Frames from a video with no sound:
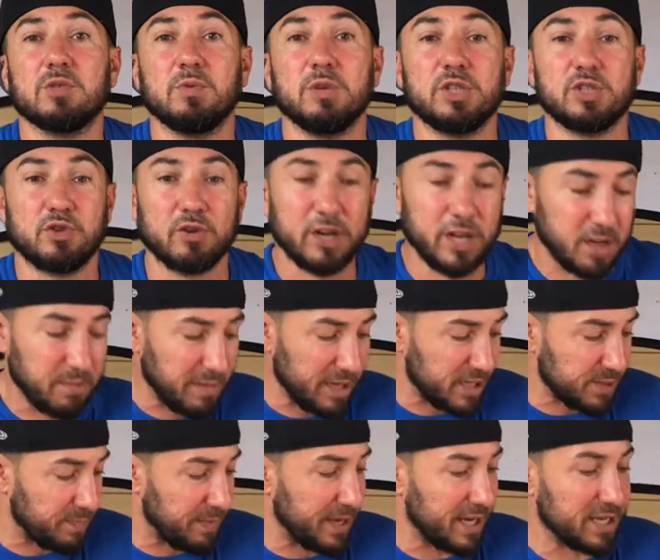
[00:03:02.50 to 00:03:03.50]
We treat them as
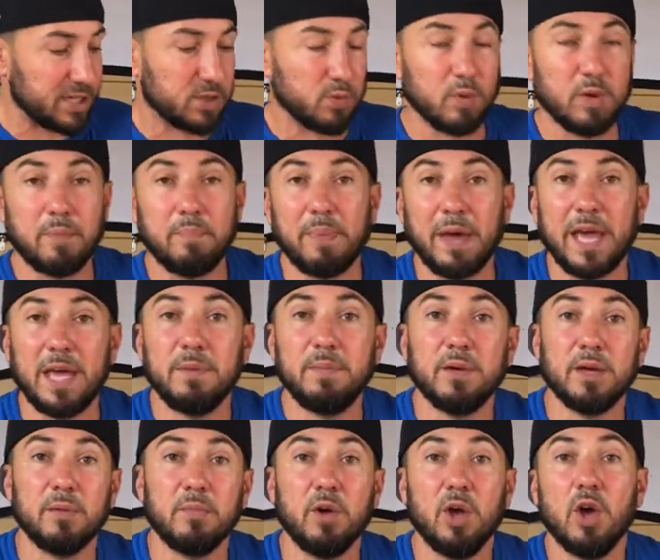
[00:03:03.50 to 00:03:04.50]
pets, we baby
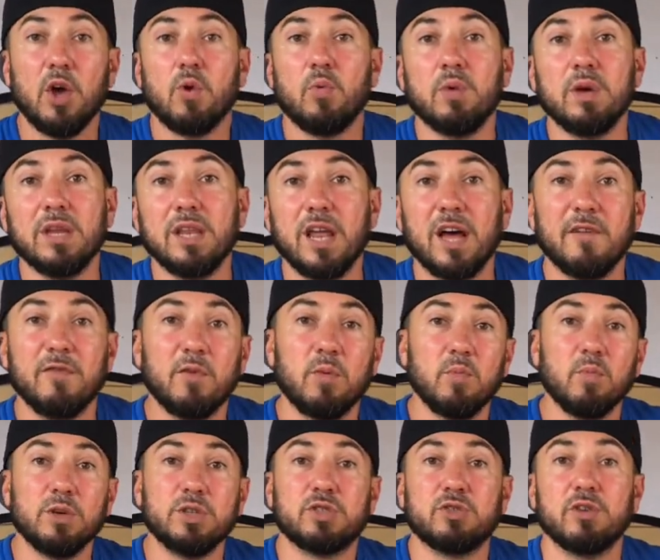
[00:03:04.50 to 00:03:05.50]
them, we love them,
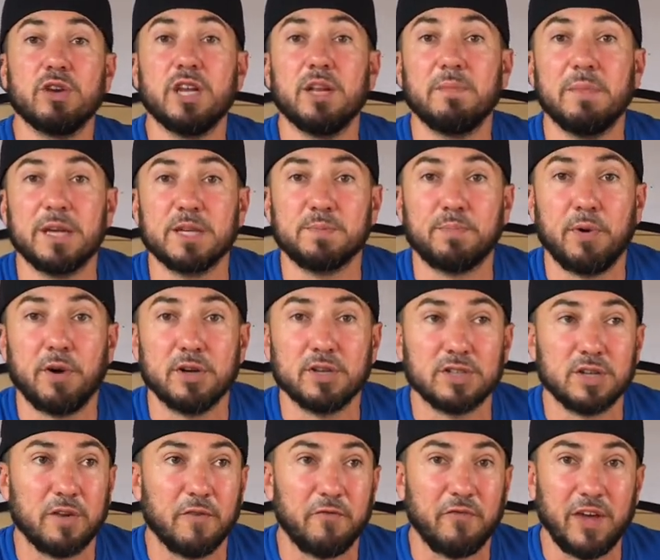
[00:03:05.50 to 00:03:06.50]
we treat them as parts
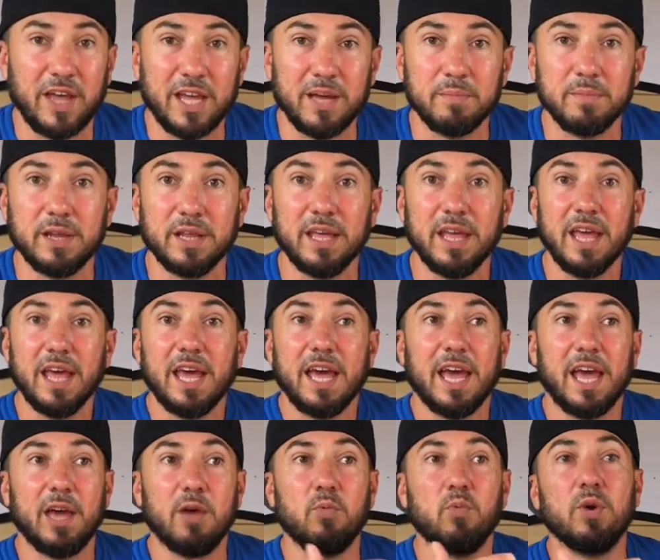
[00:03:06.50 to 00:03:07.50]
of the family.
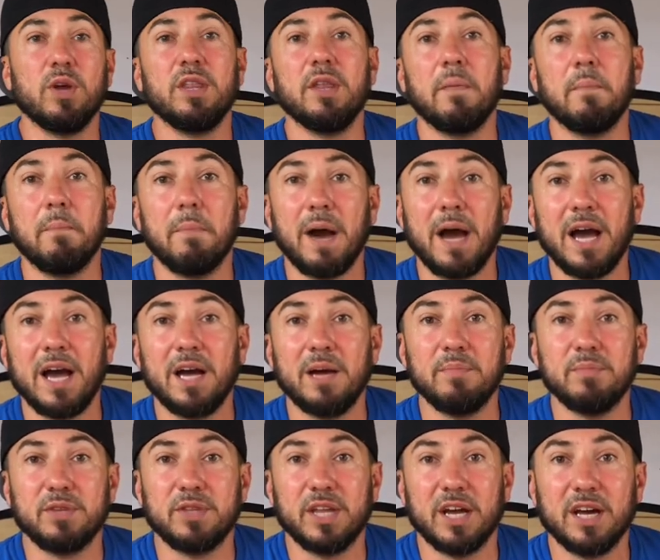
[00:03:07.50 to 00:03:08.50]
And when the
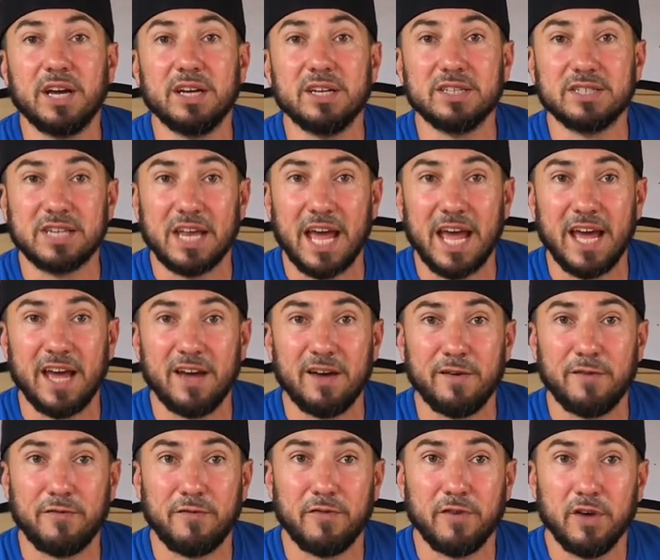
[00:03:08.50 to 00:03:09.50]
mom does
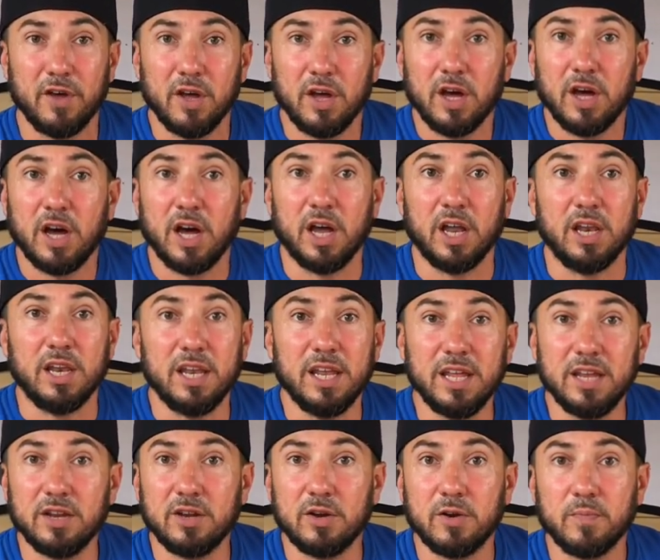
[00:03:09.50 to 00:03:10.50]
have a
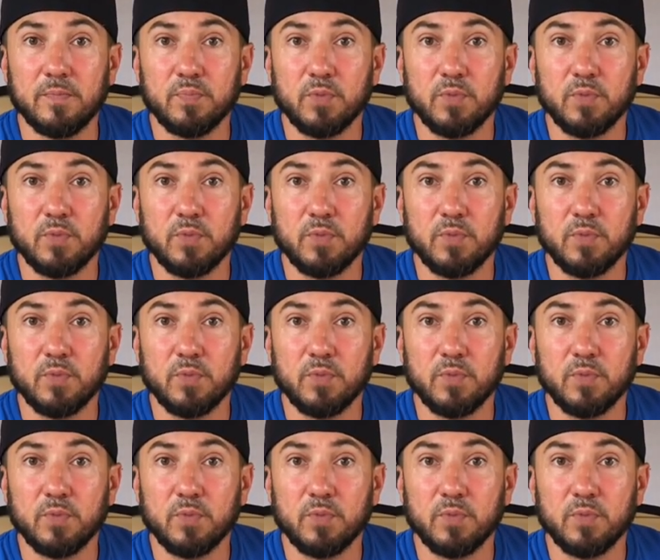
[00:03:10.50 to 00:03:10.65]
litter,